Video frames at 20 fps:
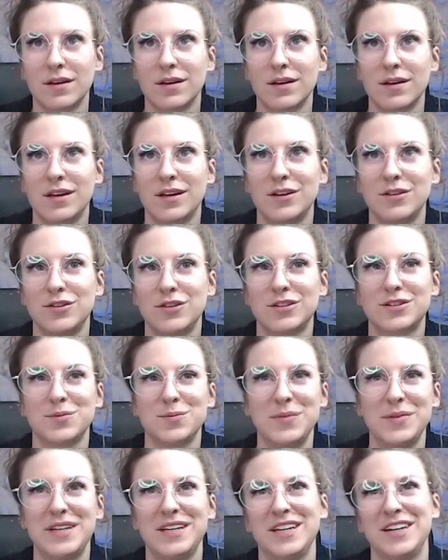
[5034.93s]
He looks
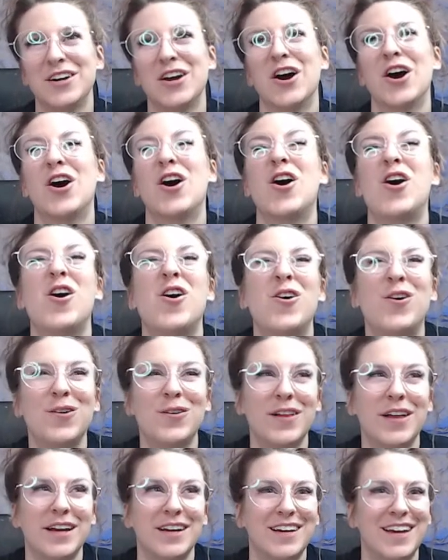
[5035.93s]
mean. Oh,
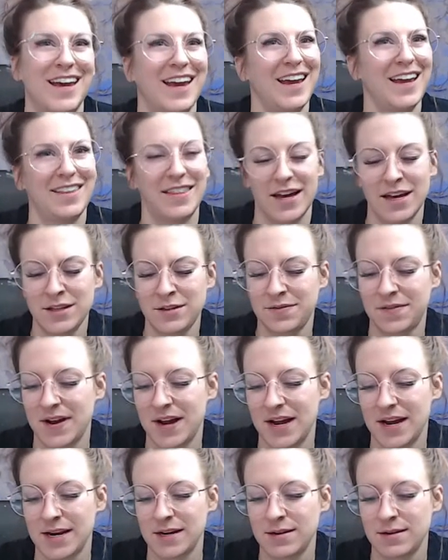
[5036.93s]
like, hey, that's
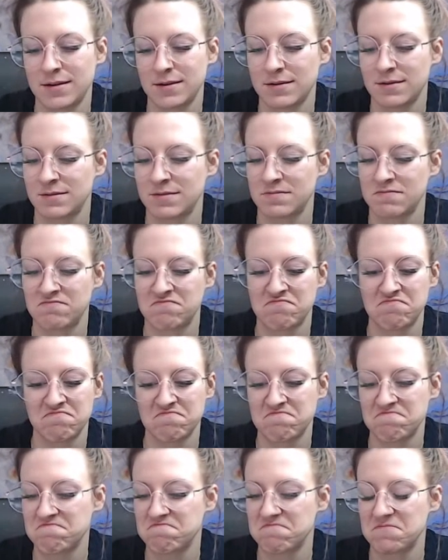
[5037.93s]
fine.
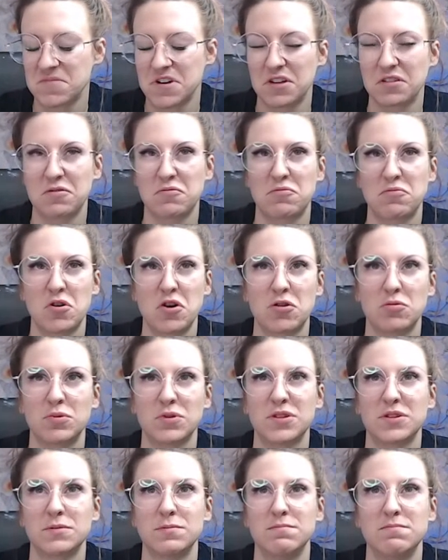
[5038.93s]
Nothing wrong
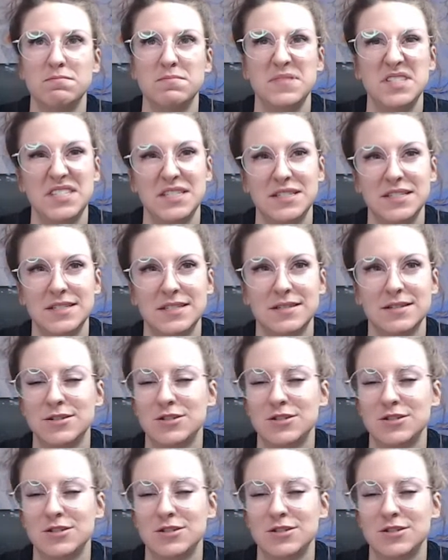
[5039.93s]
with the mean,